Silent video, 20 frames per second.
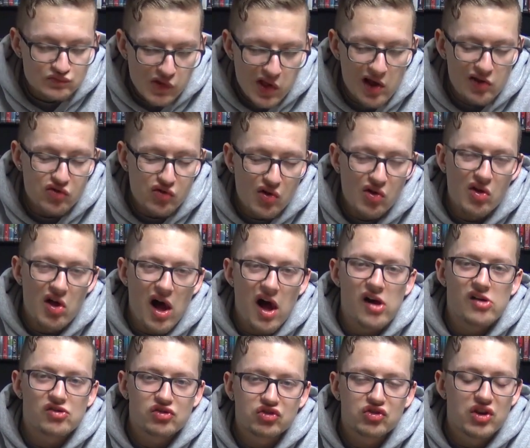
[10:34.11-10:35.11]
That's a
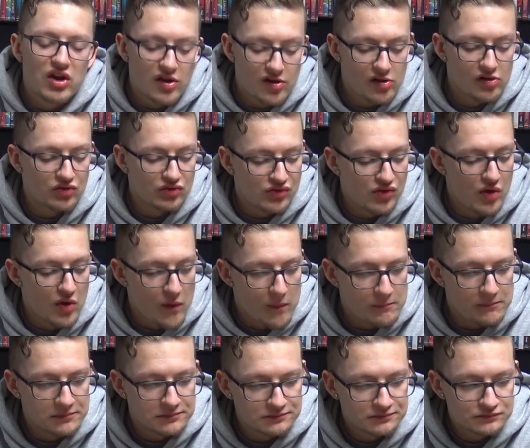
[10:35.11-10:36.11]
lot of Skittles,
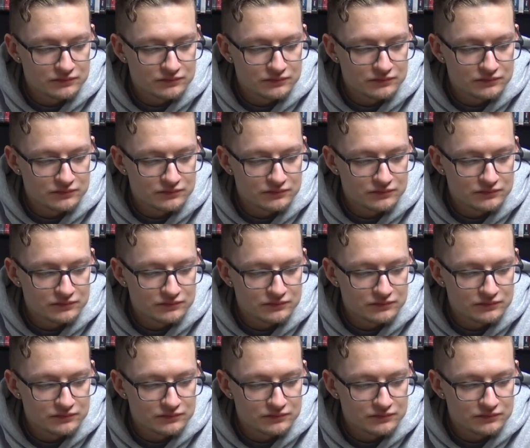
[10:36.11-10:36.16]
dude.